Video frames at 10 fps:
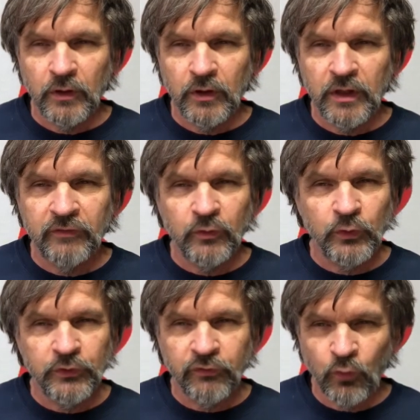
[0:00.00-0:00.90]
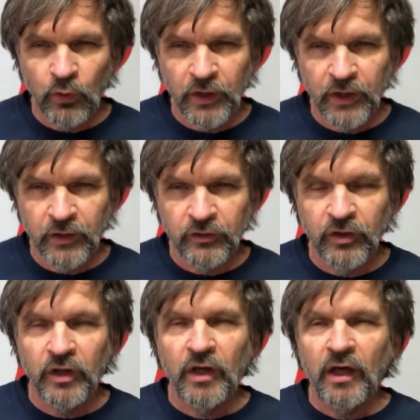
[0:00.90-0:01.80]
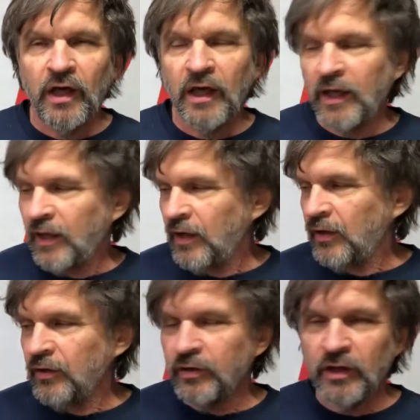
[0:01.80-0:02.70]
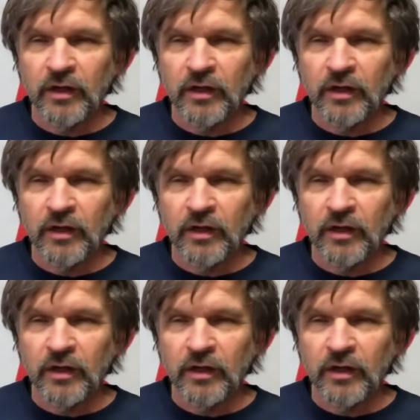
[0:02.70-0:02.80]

with your forehand. And